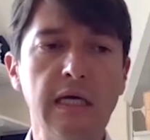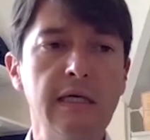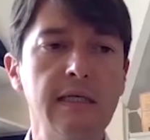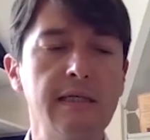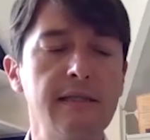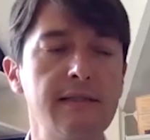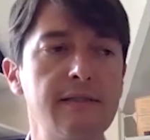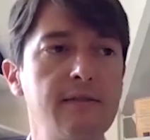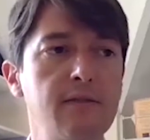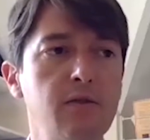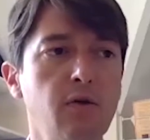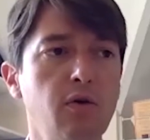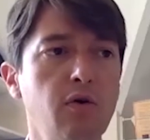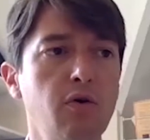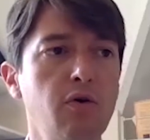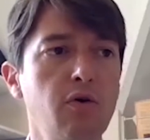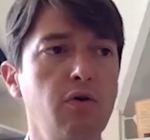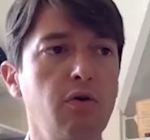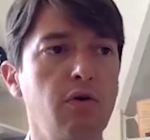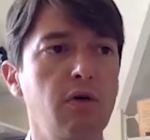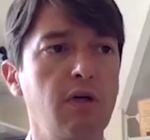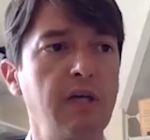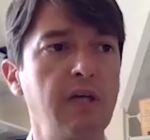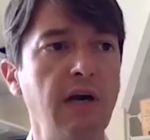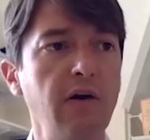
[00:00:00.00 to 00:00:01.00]

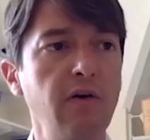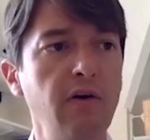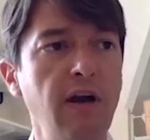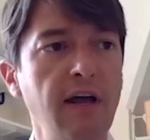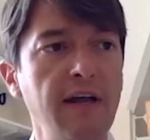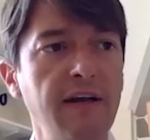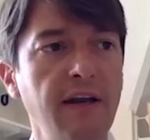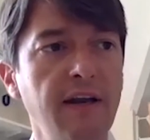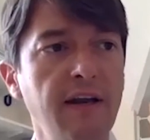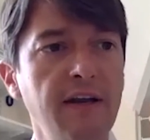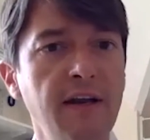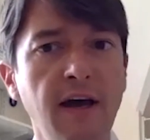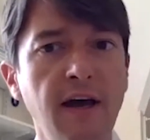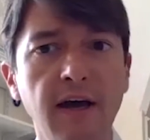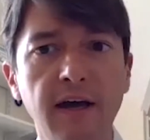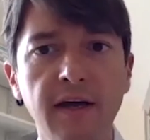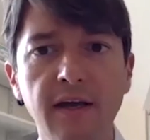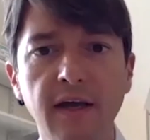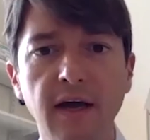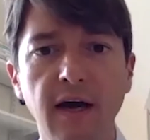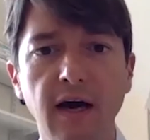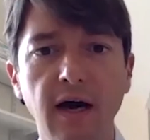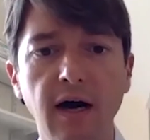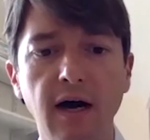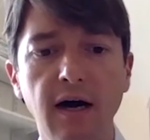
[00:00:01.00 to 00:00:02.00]
So Caroline and I
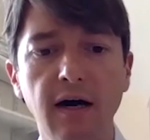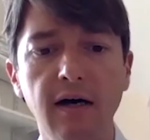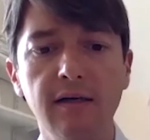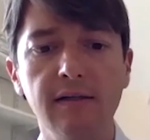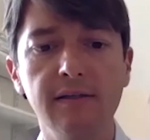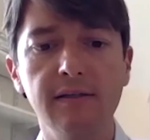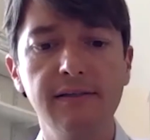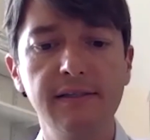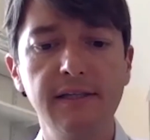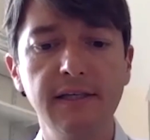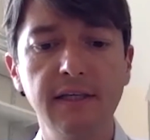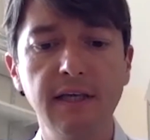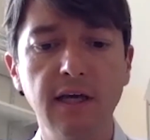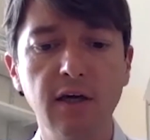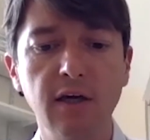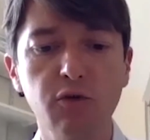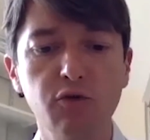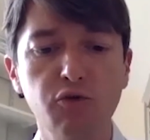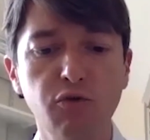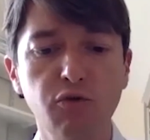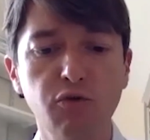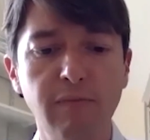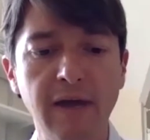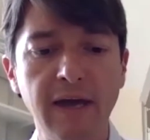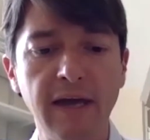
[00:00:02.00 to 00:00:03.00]
are seeking
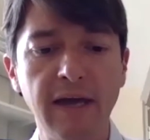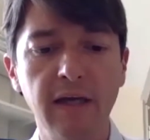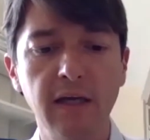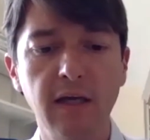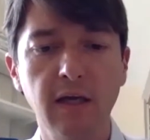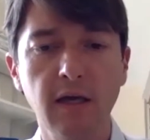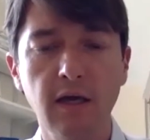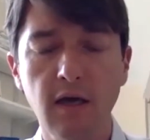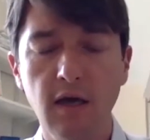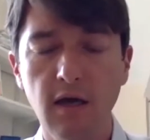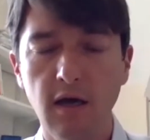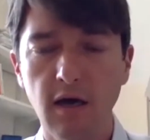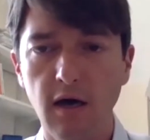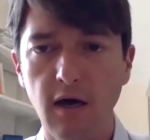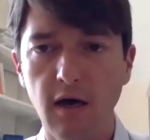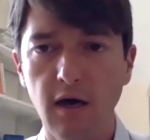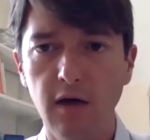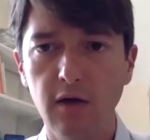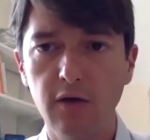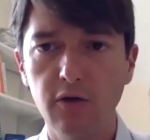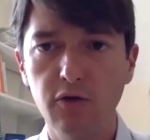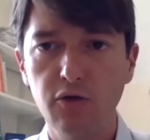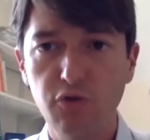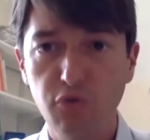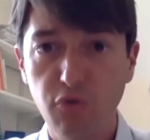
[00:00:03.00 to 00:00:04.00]
to make uh,
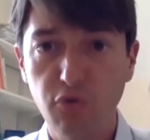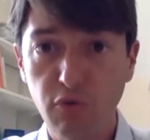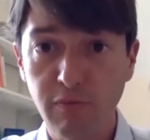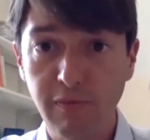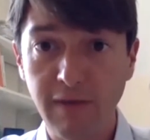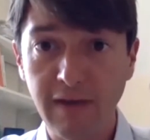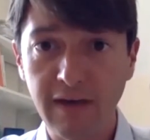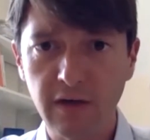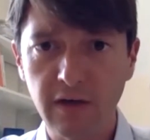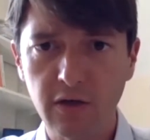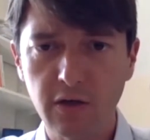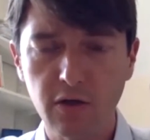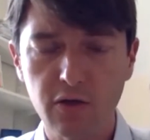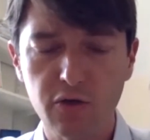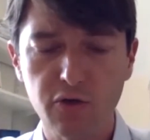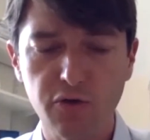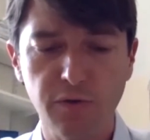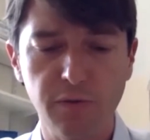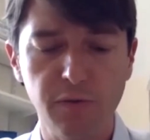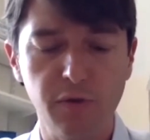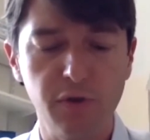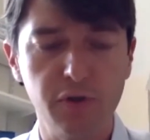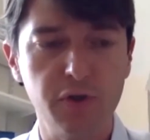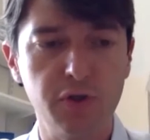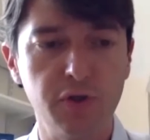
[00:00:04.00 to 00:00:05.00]
two main
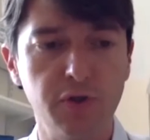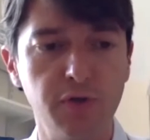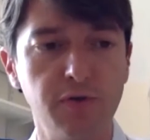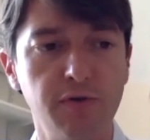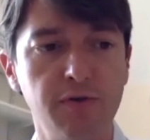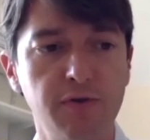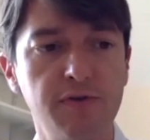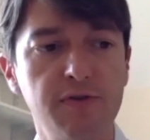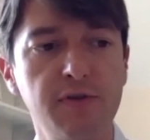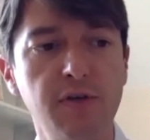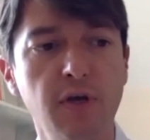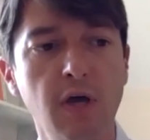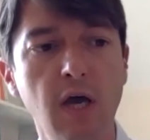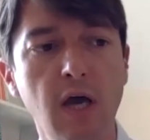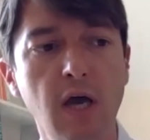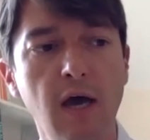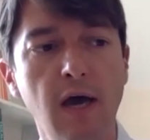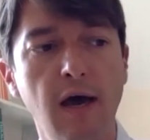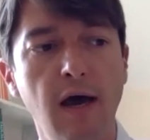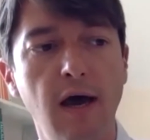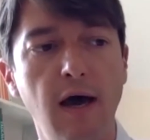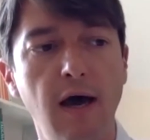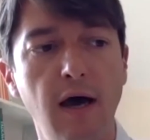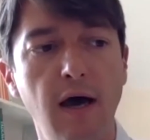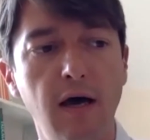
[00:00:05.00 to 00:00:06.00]
contributions
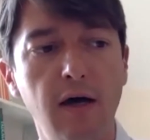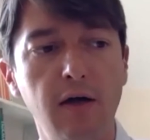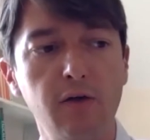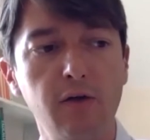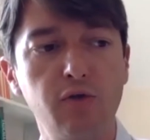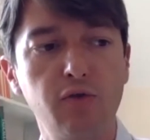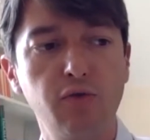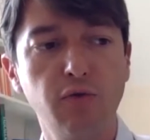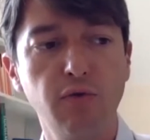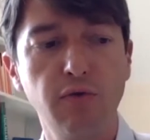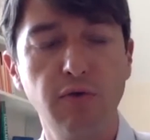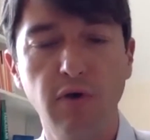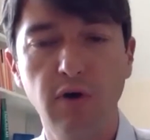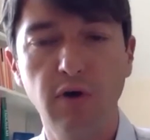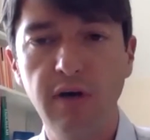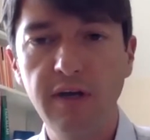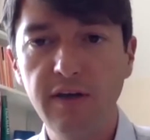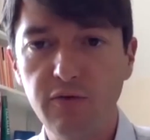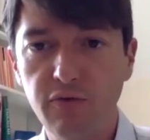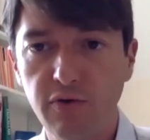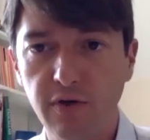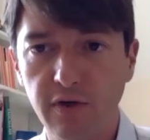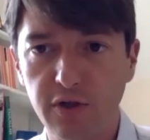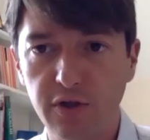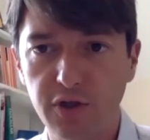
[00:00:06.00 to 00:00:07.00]
uh, to the
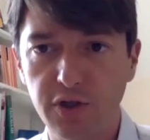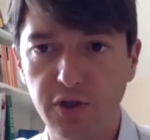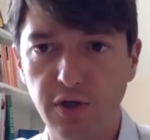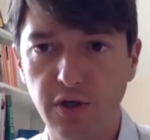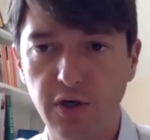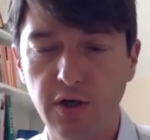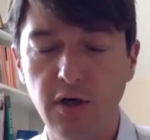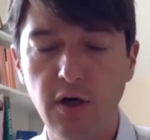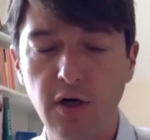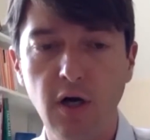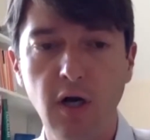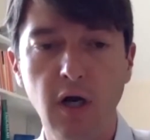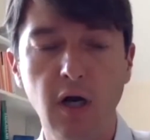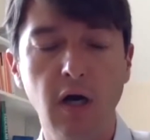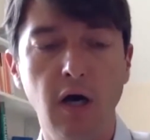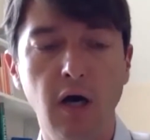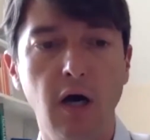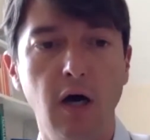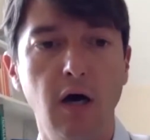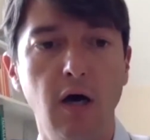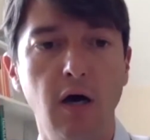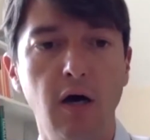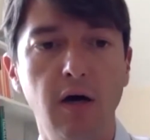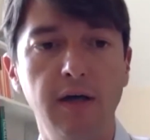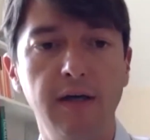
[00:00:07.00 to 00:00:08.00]
literature
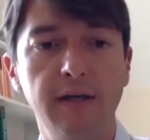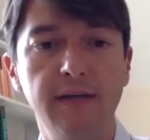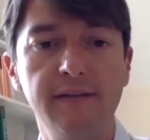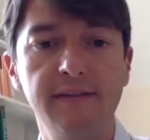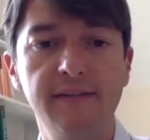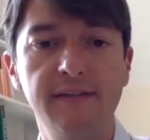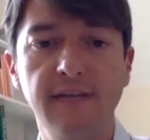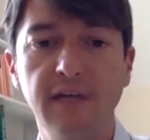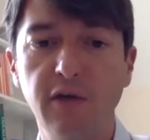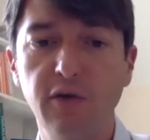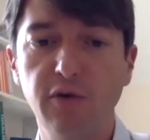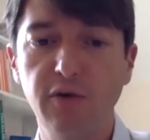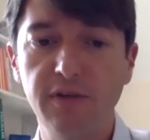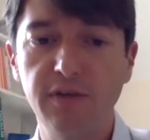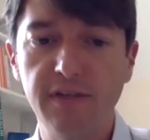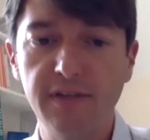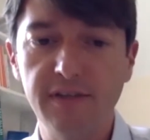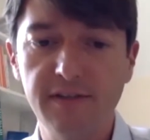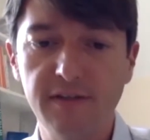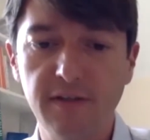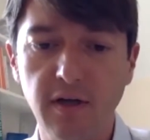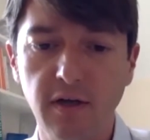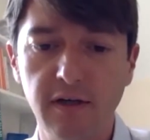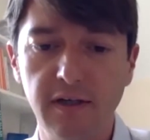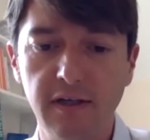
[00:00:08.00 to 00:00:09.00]
uh, in security
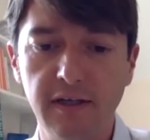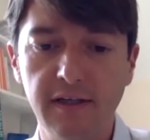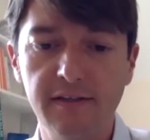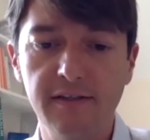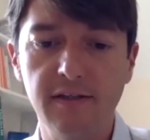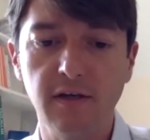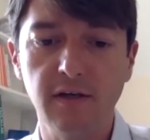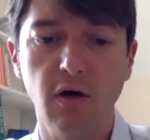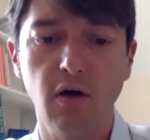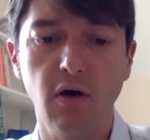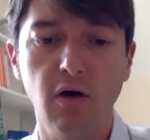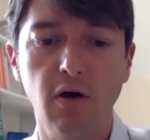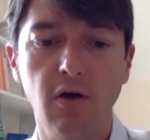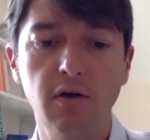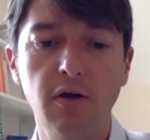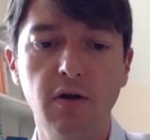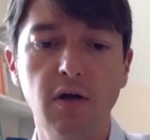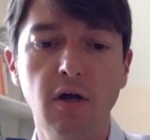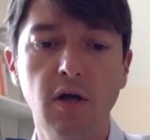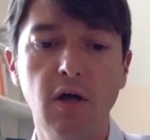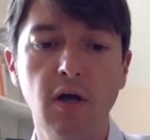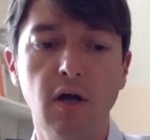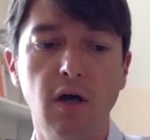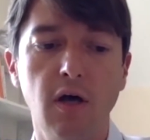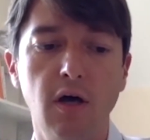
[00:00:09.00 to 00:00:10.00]
studies on
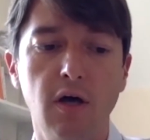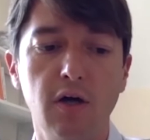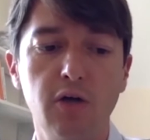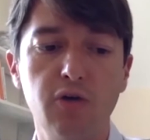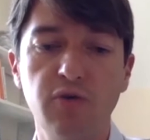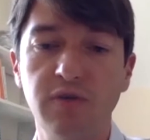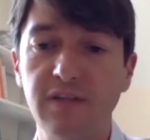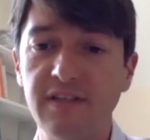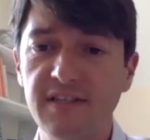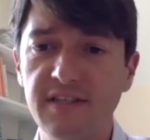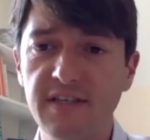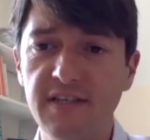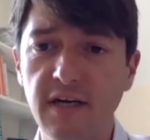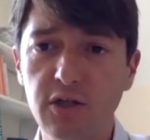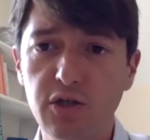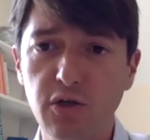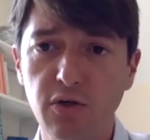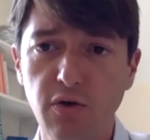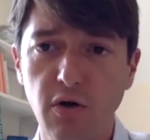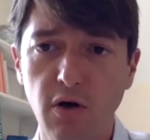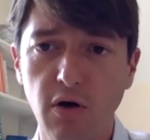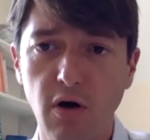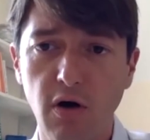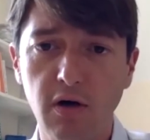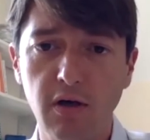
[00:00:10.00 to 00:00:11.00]
uh,
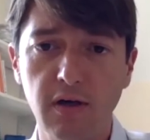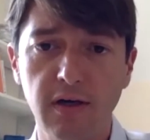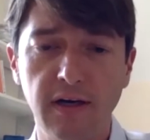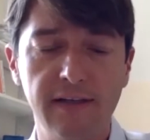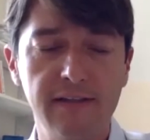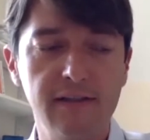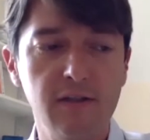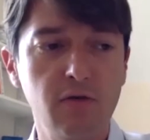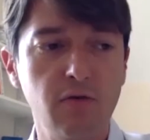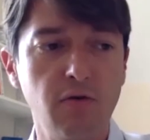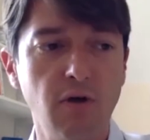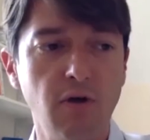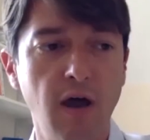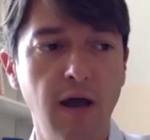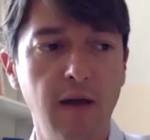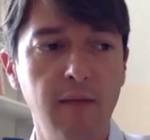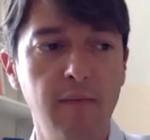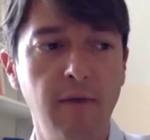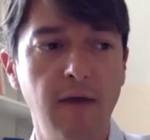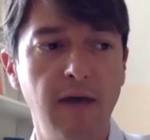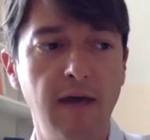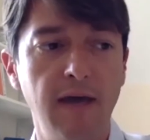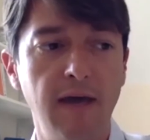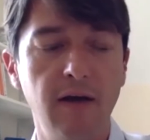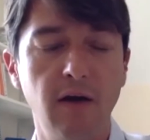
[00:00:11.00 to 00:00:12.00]
transnational organized crime
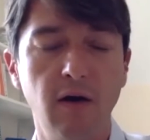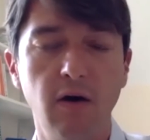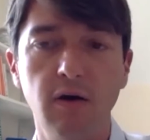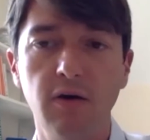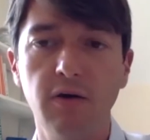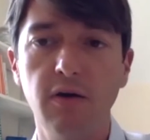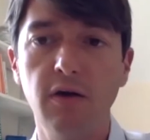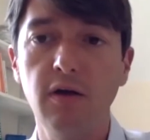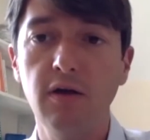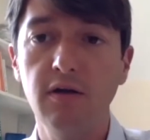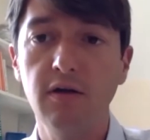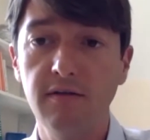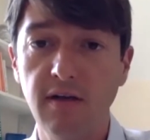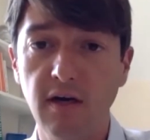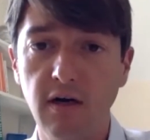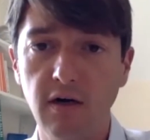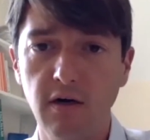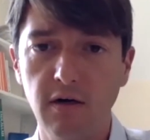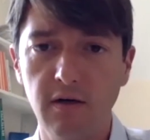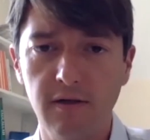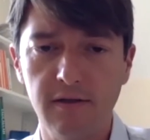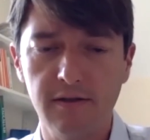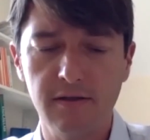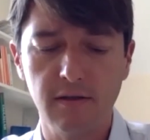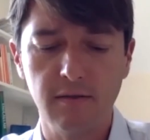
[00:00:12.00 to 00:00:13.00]
and on
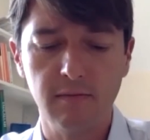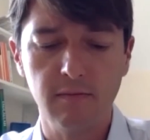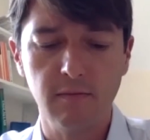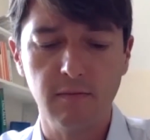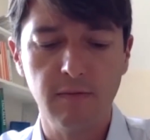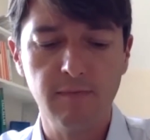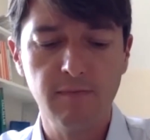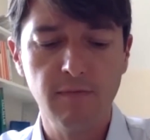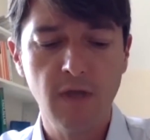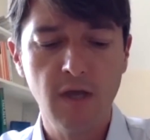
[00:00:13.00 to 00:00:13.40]
terrorism.